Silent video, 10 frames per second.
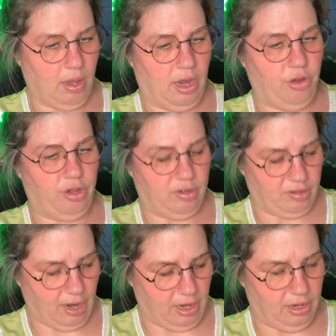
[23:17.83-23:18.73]
and you can
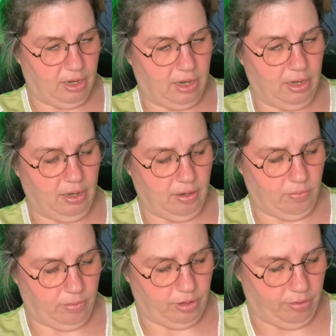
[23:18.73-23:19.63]
tighten it
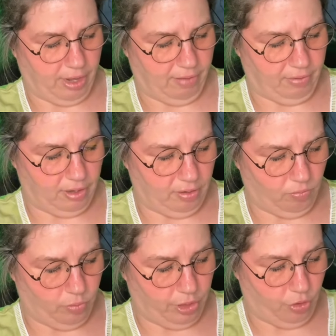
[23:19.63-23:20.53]
when you have it
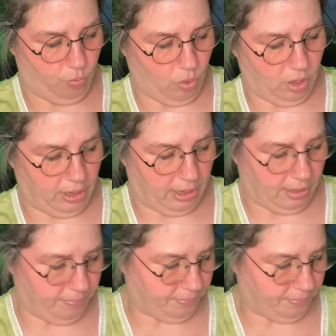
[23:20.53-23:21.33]
where you want it.